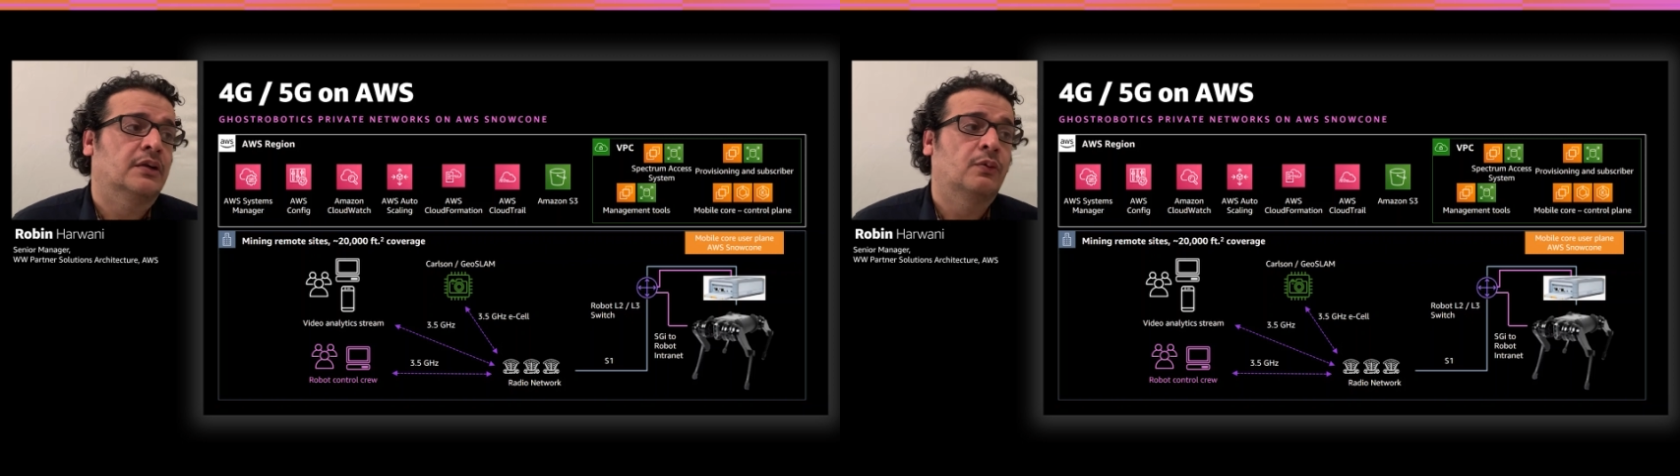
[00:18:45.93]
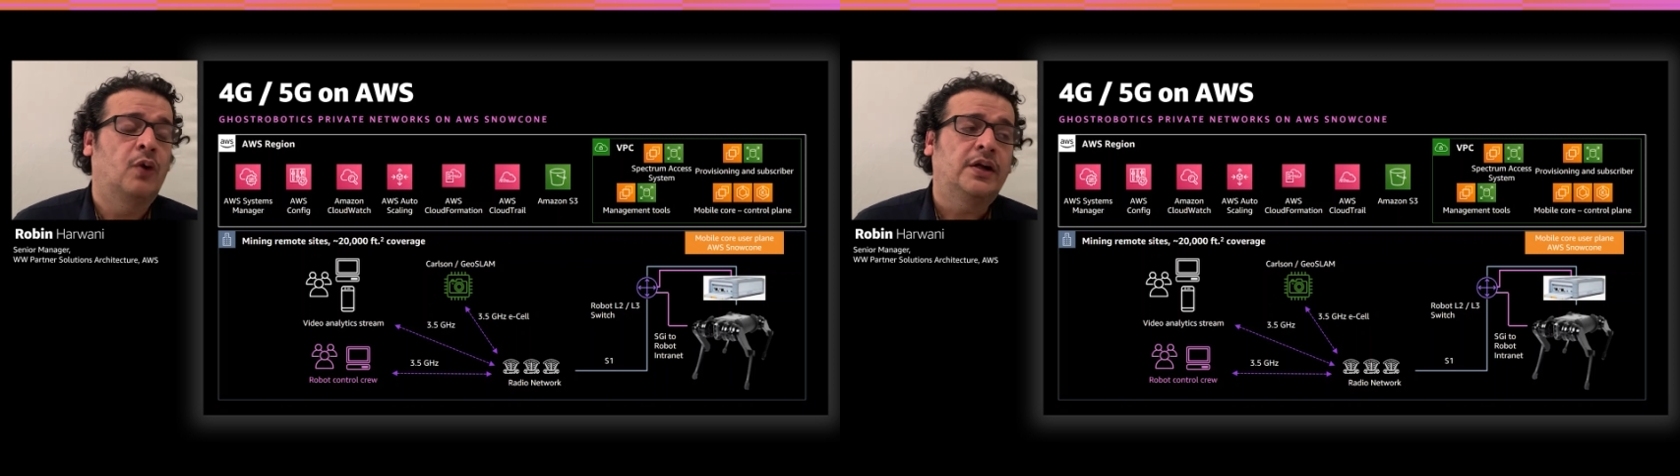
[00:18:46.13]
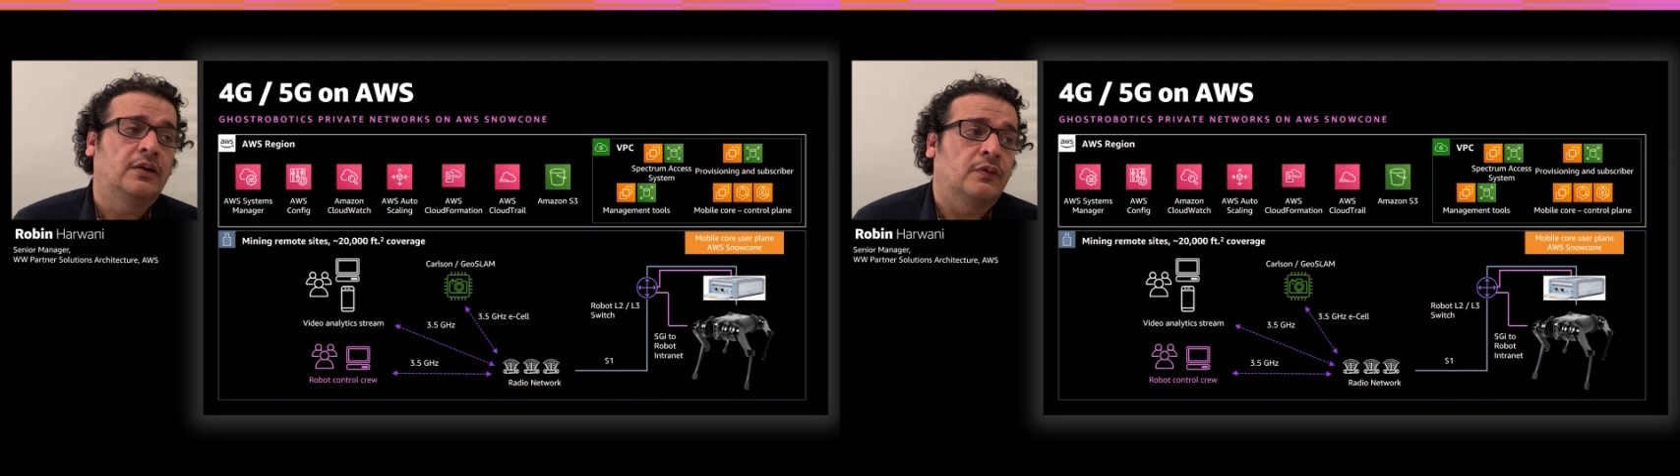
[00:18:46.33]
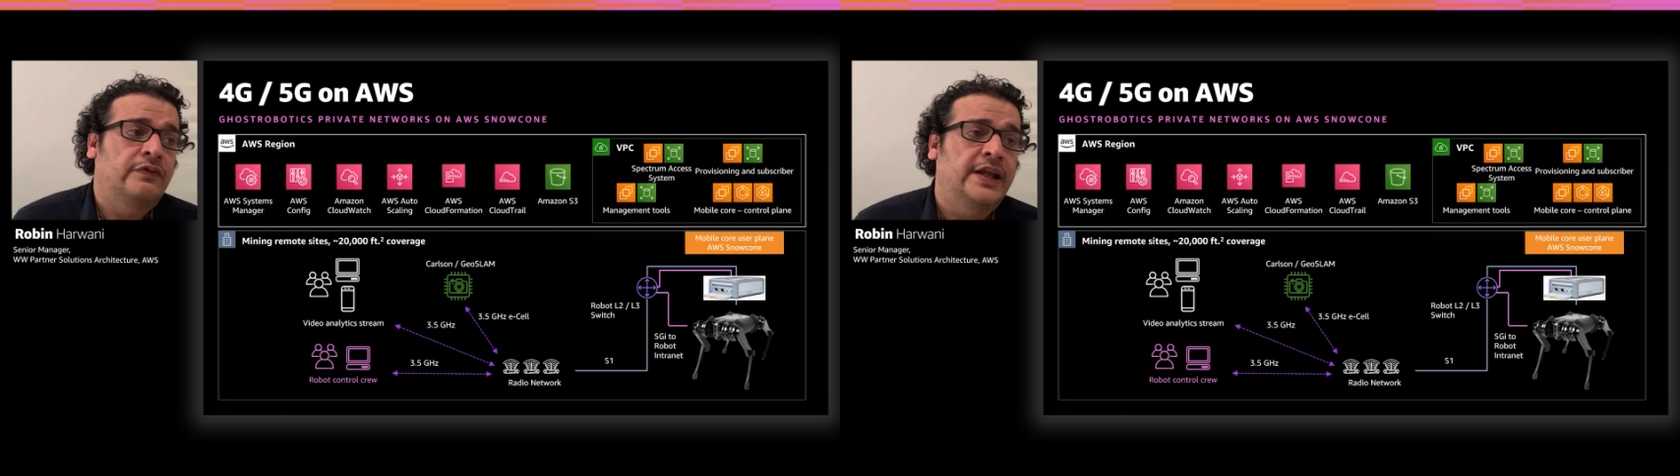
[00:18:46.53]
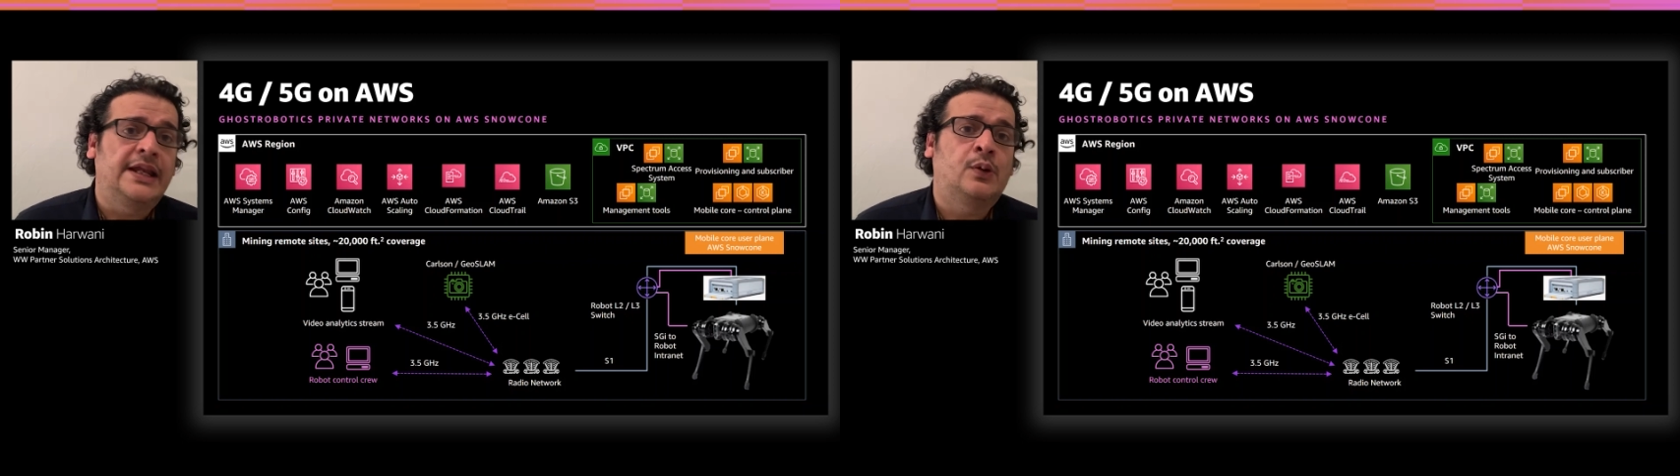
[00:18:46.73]
what
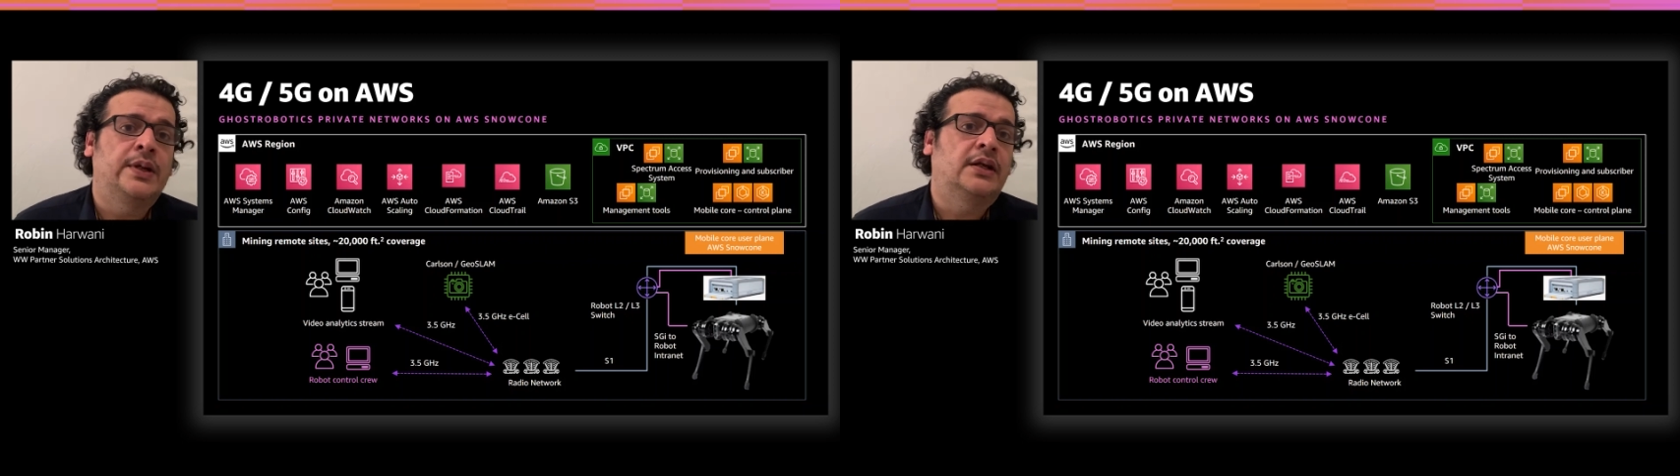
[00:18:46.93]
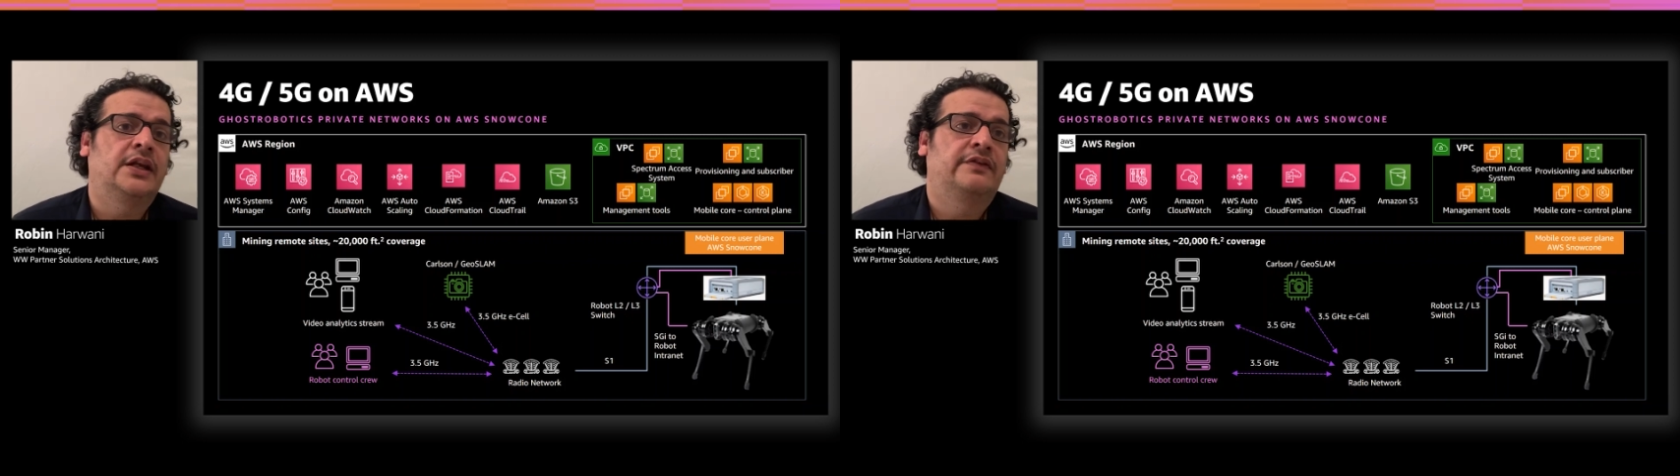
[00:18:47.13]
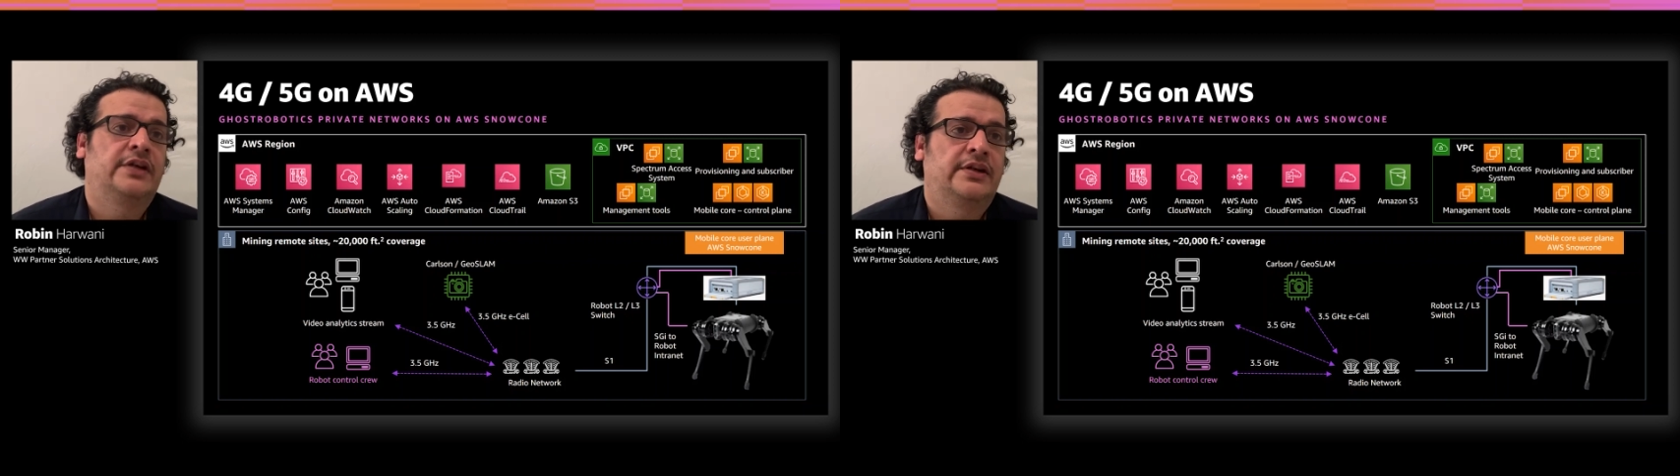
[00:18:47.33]
very quickly we